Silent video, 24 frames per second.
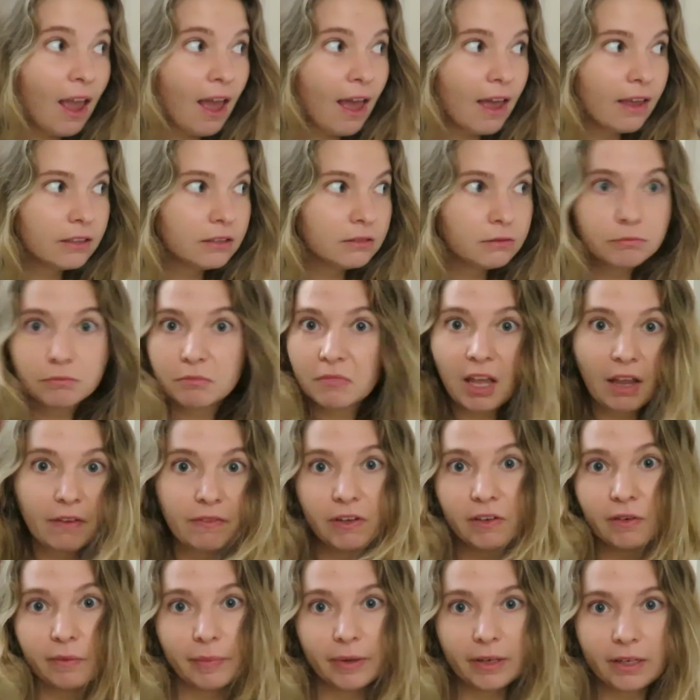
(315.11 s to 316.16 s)
And I've
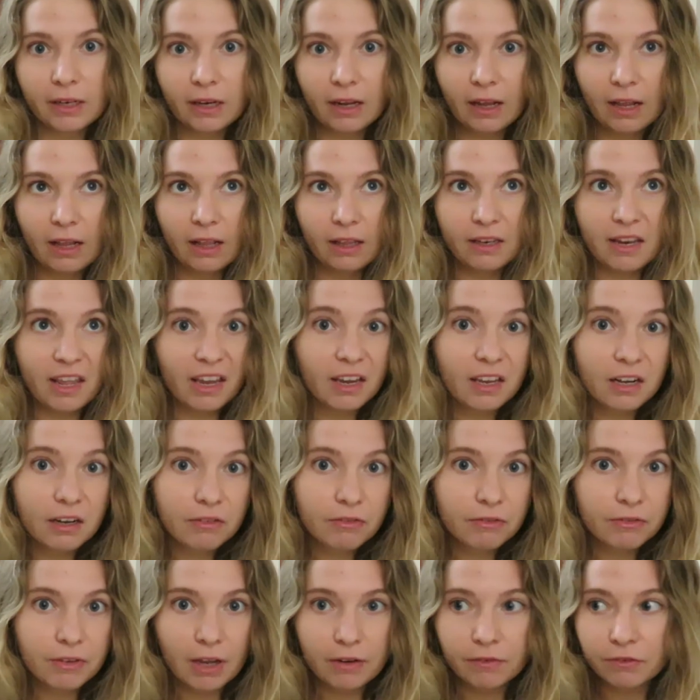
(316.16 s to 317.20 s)
never been
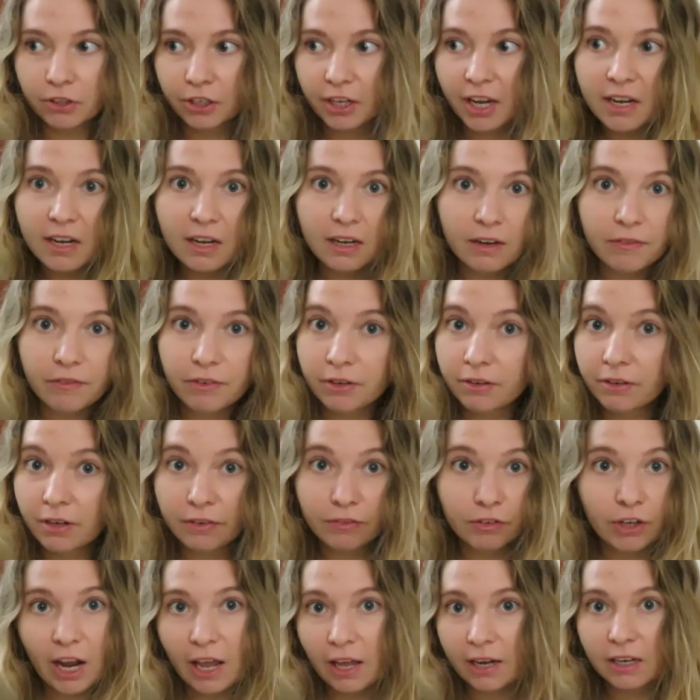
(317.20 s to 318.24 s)
negative ever again, and I've
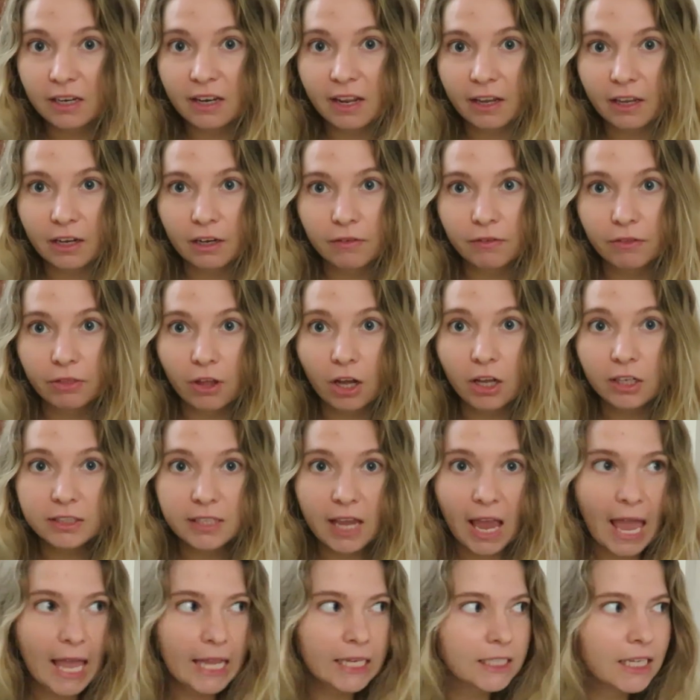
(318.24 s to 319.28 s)
never had a negative thought,
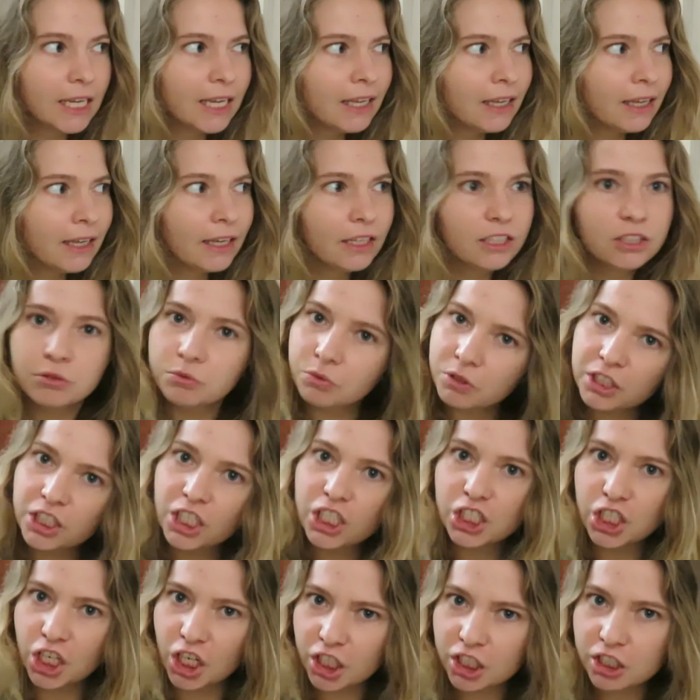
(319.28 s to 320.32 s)
and it's
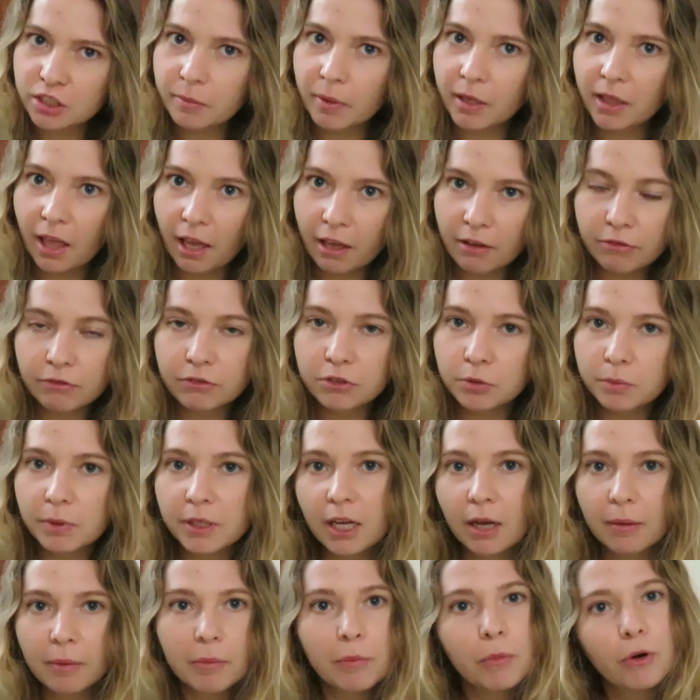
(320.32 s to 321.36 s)
really changed my life to
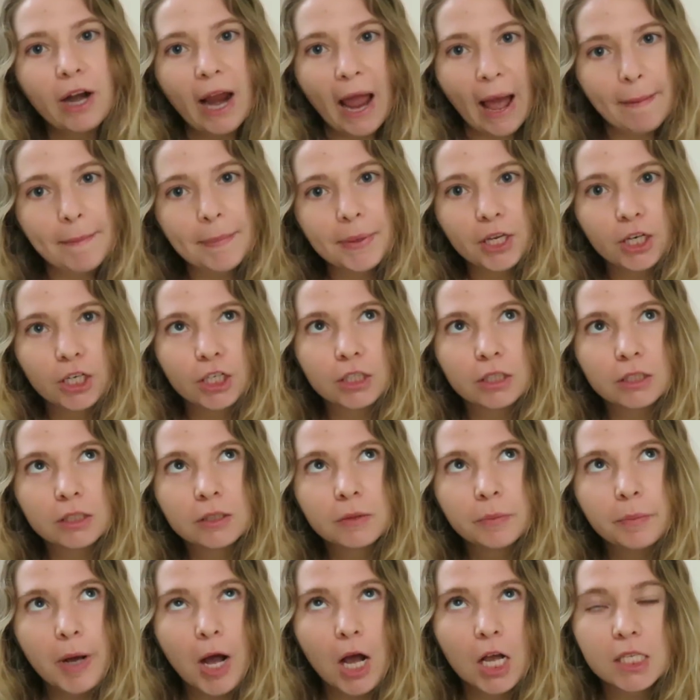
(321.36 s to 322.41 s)
become a more happier,
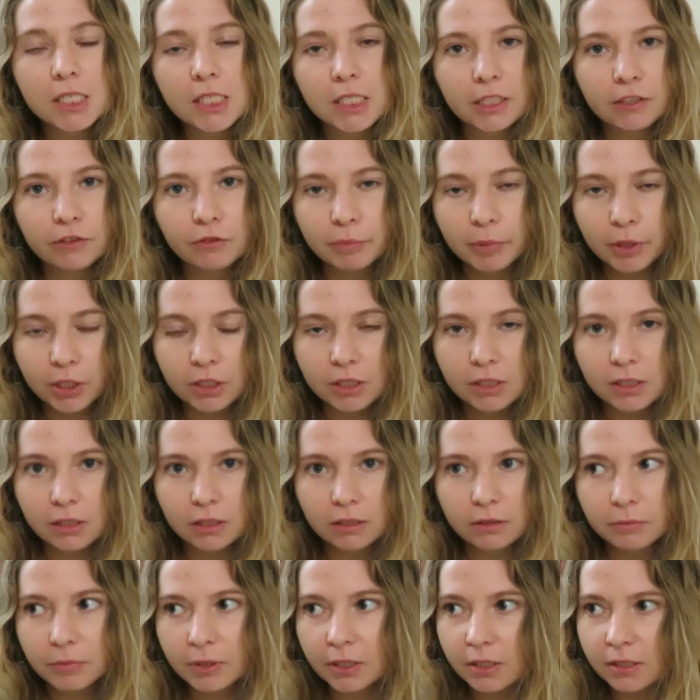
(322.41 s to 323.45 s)
positive
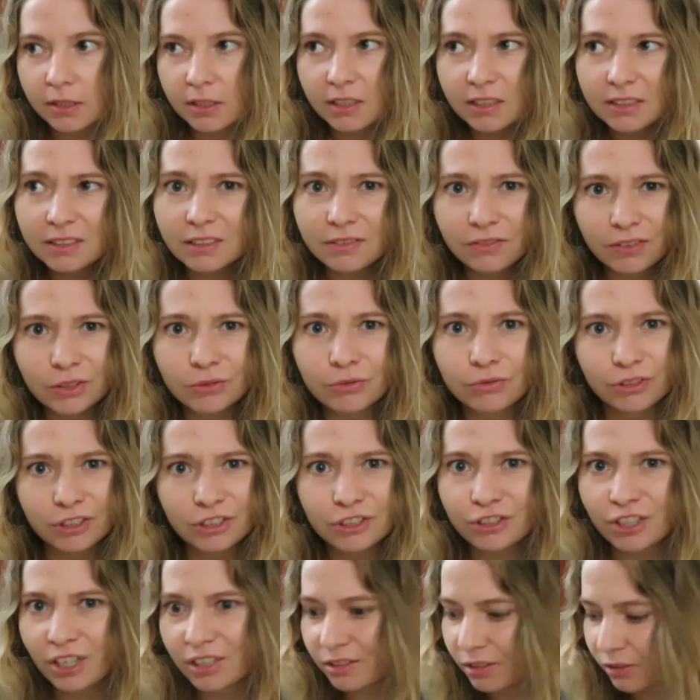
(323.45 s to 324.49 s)
person, because negativity
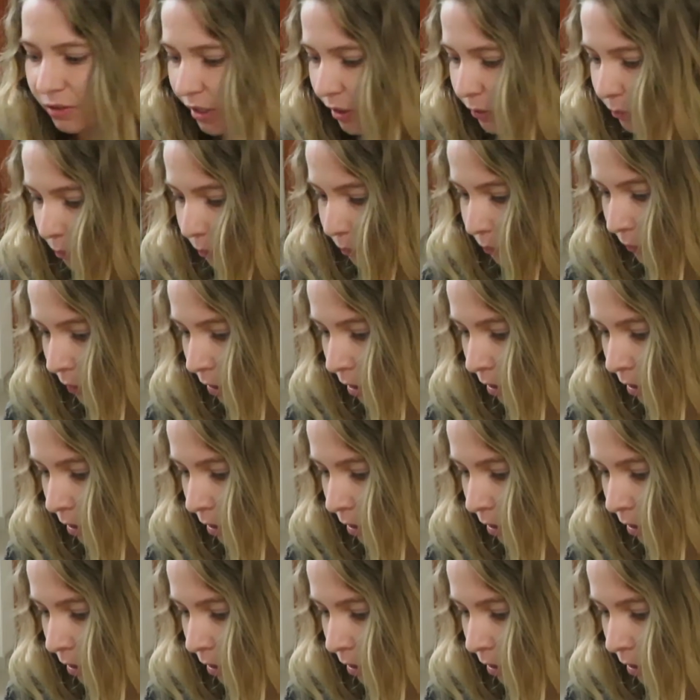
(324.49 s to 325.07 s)
really drags you down.